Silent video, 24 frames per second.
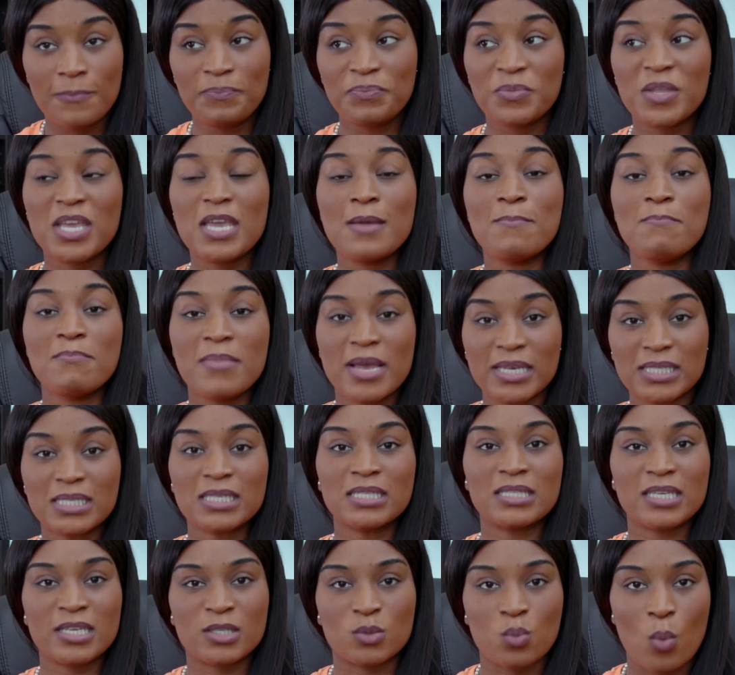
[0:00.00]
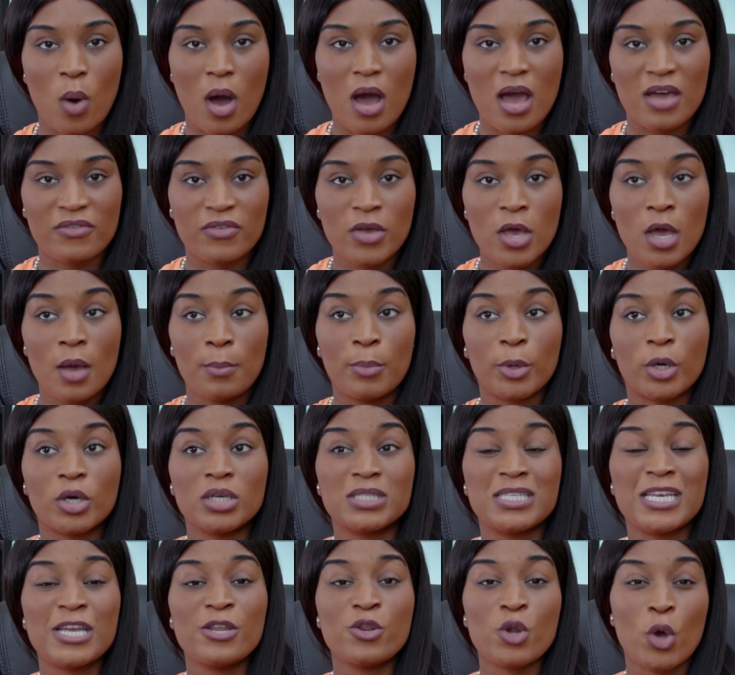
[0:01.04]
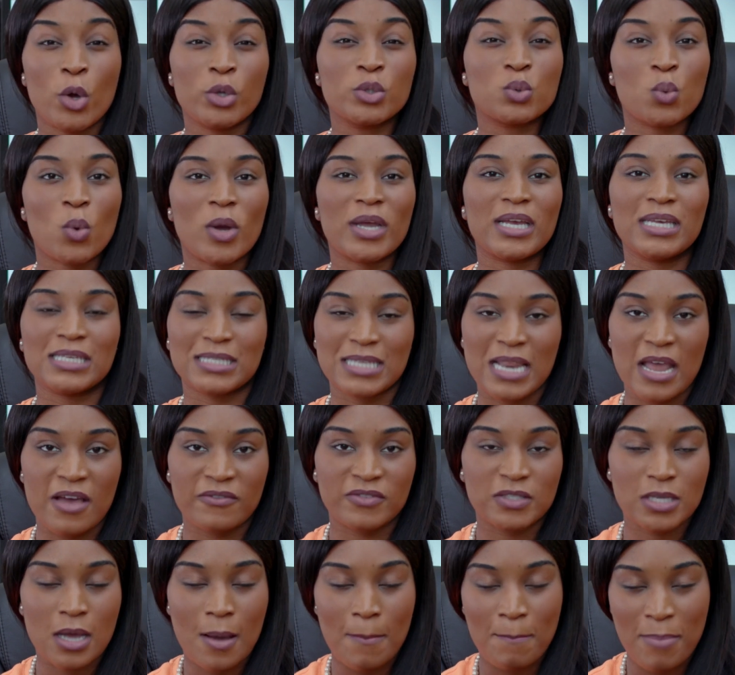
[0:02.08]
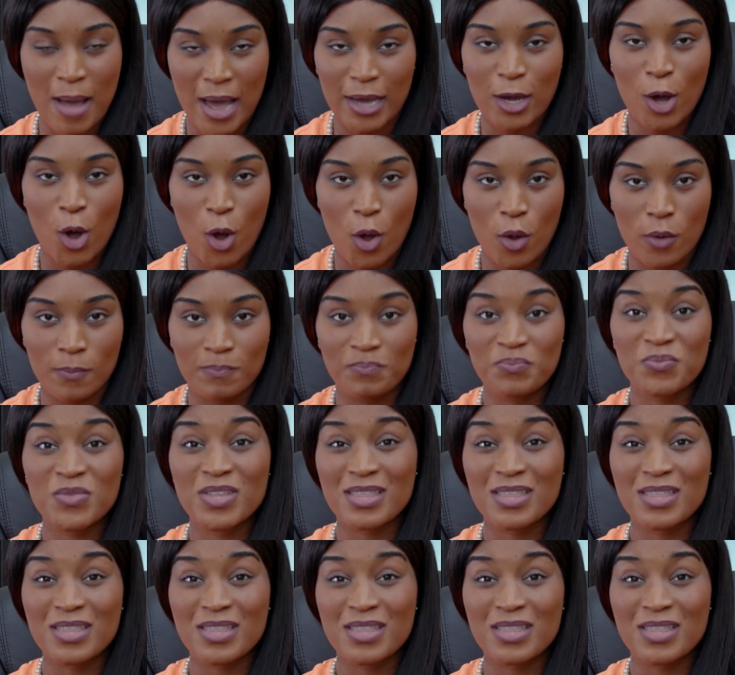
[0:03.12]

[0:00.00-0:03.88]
He misses his wife because he knows what he's left back home.